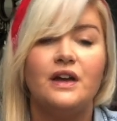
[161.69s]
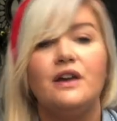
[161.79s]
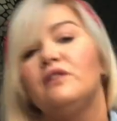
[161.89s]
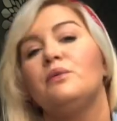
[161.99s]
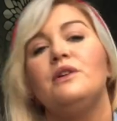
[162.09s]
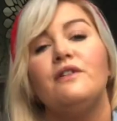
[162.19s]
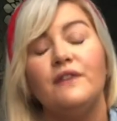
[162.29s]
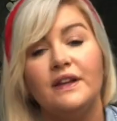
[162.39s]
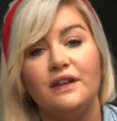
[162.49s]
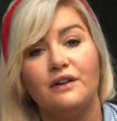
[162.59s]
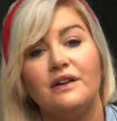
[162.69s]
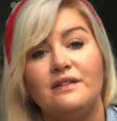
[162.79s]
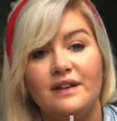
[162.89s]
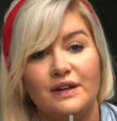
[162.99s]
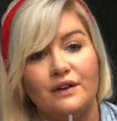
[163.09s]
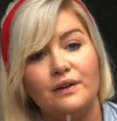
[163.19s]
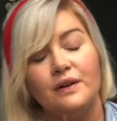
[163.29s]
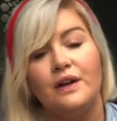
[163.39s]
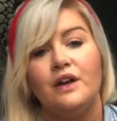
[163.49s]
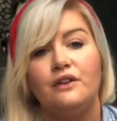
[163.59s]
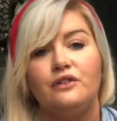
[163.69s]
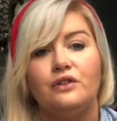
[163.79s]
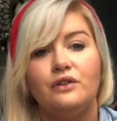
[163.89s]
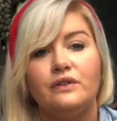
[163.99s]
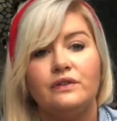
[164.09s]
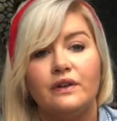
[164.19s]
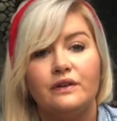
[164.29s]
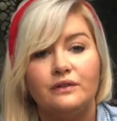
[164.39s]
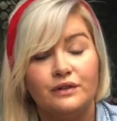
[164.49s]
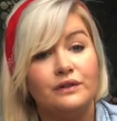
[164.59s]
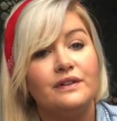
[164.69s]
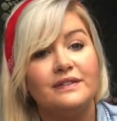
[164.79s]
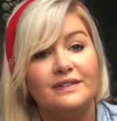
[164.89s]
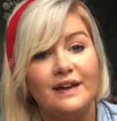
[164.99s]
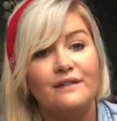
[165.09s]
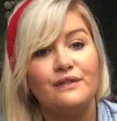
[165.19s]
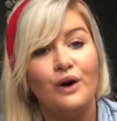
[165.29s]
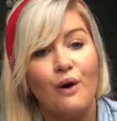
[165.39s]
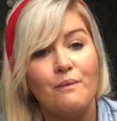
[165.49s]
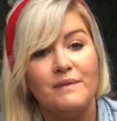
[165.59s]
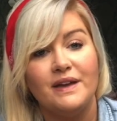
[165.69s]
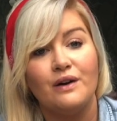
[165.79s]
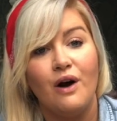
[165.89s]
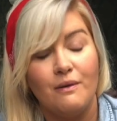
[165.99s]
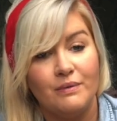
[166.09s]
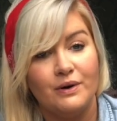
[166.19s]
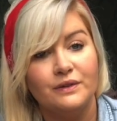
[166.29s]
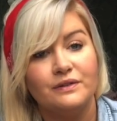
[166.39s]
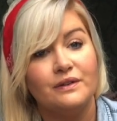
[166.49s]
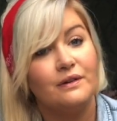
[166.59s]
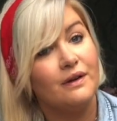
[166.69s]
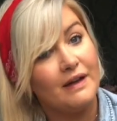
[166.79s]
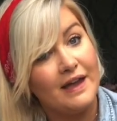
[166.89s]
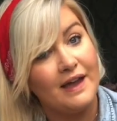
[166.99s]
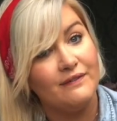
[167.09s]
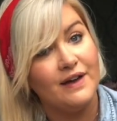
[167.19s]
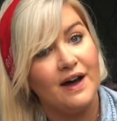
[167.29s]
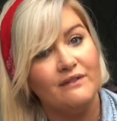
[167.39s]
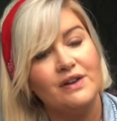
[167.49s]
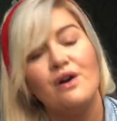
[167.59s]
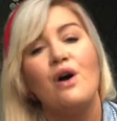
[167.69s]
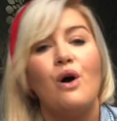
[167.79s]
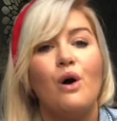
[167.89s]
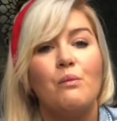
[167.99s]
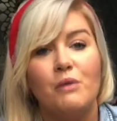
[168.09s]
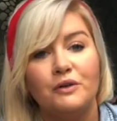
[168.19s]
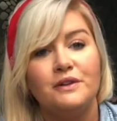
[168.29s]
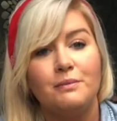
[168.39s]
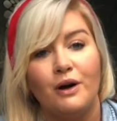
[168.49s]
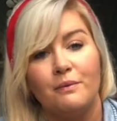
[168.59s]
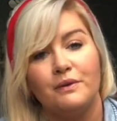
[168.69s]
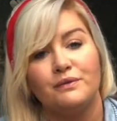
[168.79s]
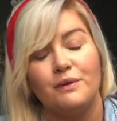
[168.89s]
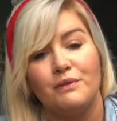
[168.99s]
So when you're filling your container, choose sieved homemade compost, if you have it, or multi-purpose from the